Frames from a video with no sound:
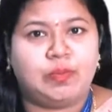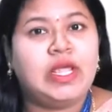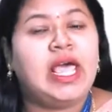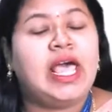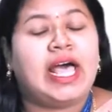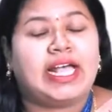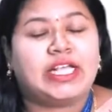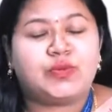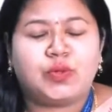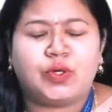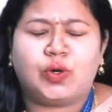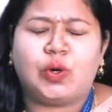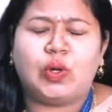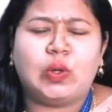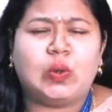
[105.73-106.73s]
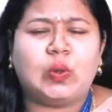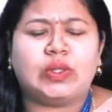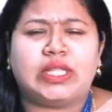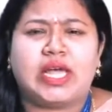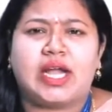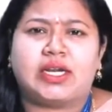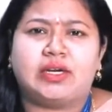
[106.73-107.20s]
As we all know that
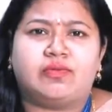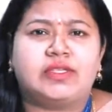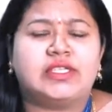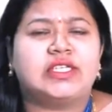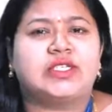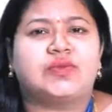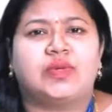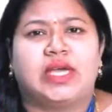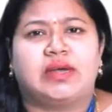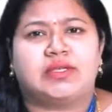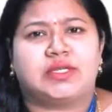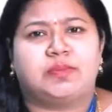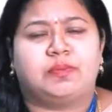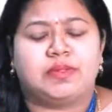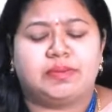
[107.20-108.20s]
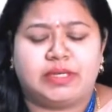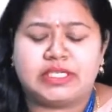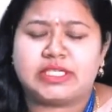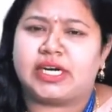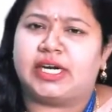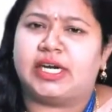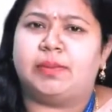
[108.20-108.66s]
in physics we have been
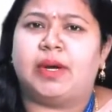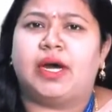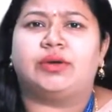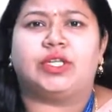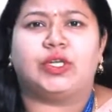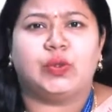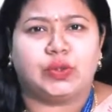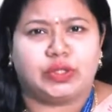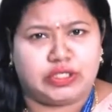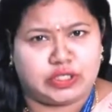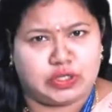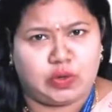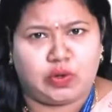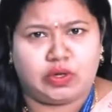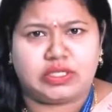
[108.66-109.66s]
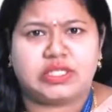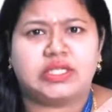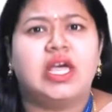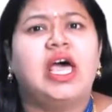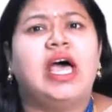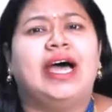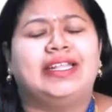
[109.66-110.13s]
studied about the Newton's laws
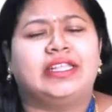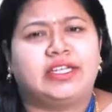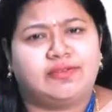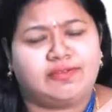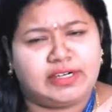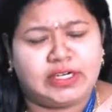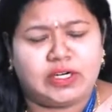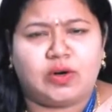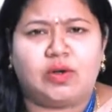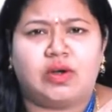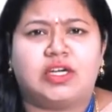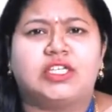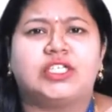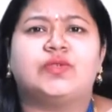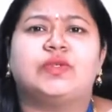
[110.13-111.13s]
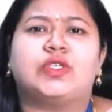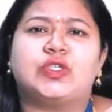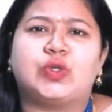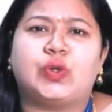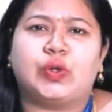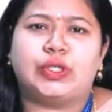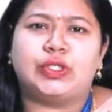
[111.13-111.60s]
and different laws which is
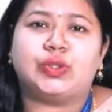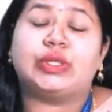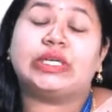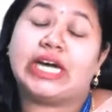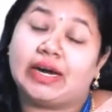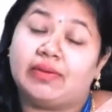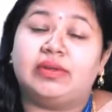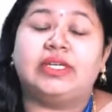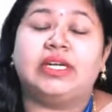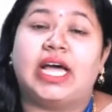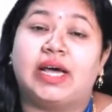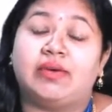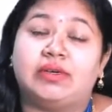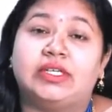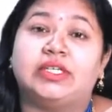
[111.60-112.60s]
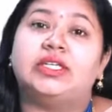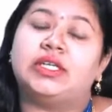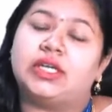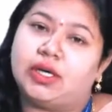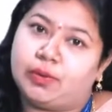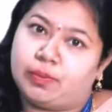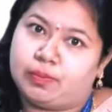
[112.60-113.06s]
going to govern
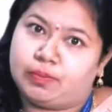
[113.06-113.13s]
our